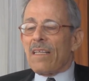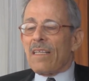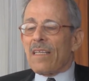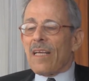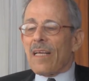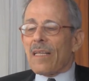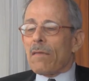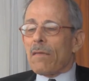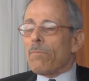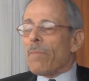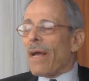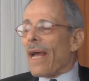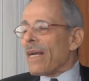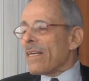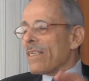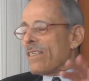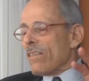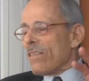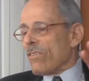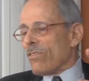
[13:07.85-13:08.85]
Getting
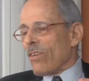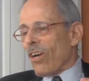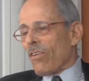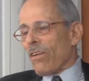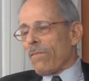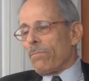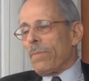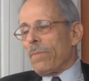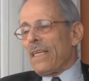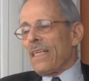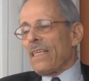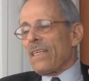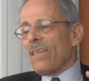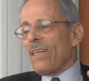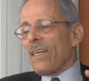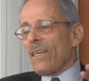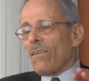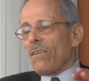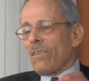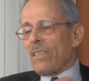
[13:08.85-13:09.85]
back to sort of being a
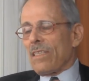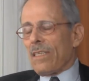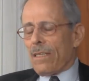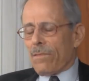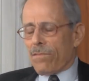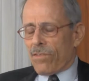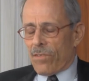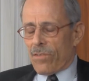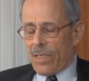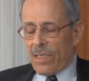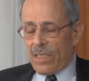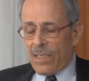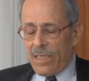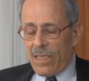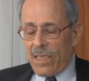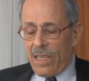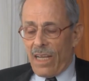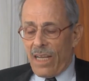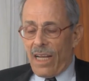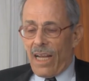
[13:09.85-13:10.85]
little different,
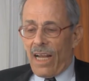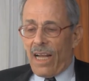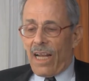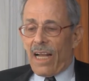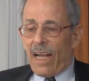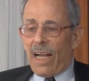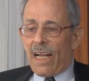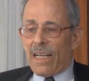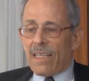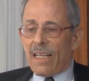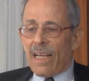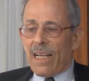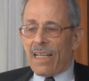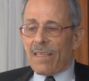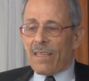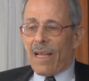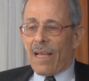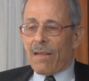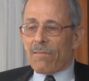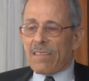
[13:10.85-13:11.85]

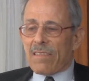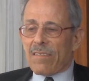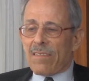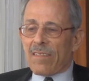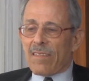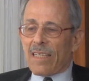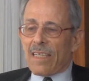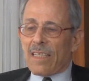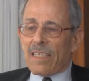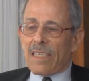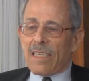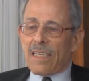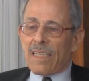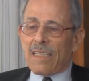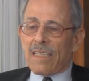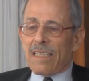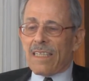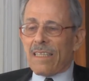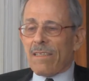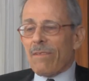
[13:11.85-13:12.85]
I was
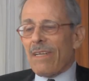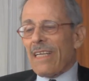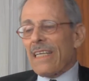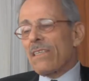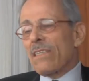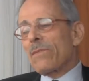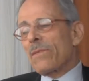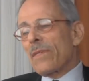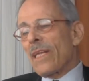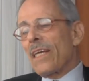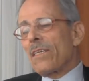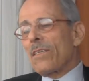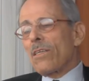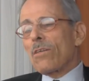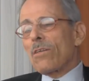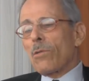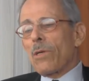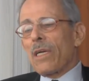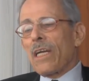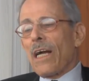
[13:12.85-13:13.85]
thinking, well,
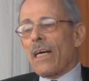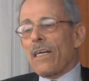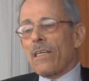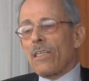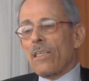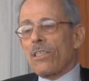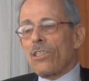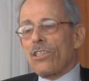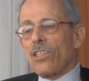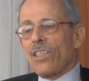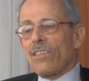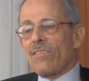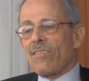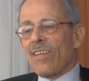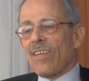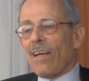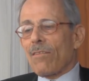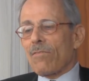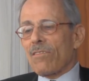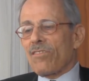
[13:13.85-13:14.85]
endocrinology
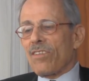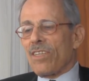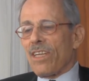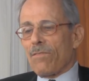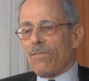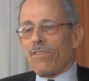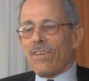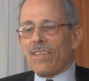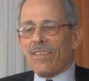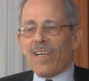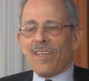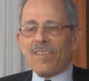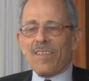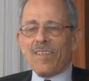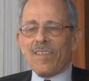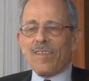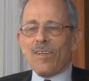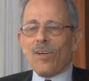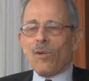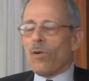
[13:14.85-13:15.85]
sounds different. I
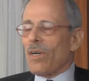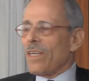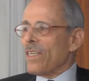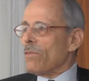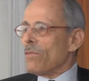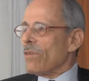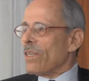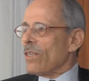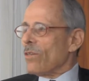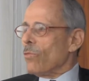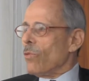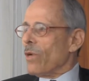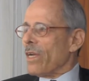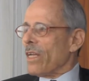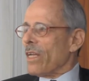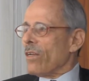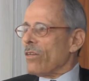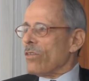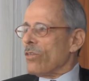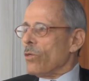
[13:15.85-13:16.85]
didn't know anyone who
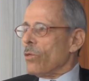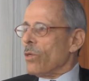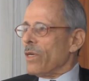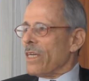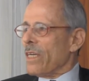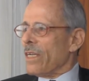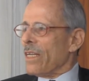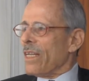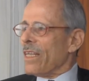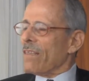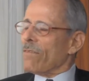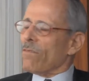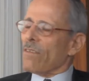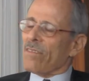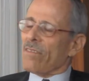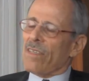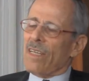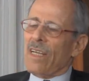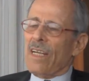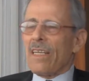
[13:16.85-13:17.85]
went into it, and it
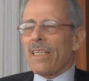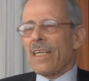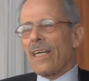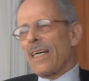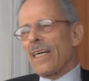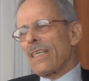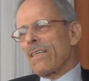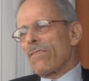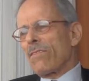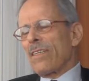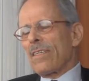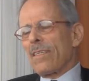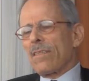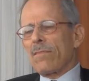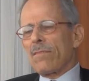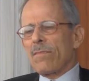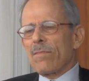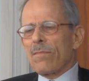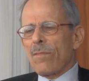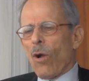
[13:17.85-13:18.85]
was kind of an
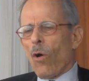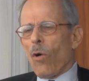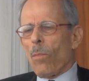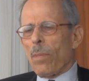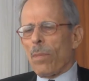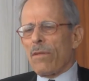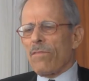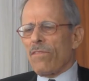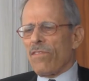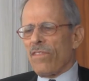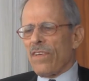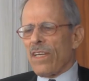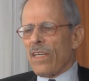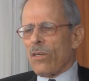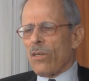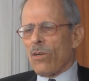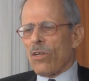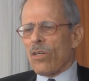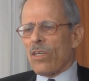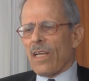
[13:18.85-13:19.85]
open
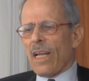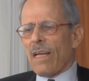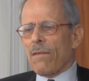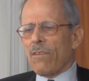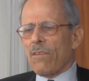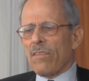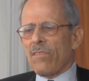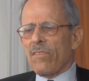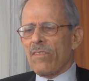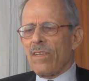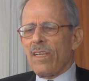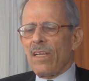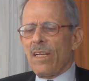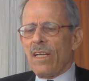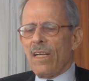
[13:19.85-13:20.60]
field, and I was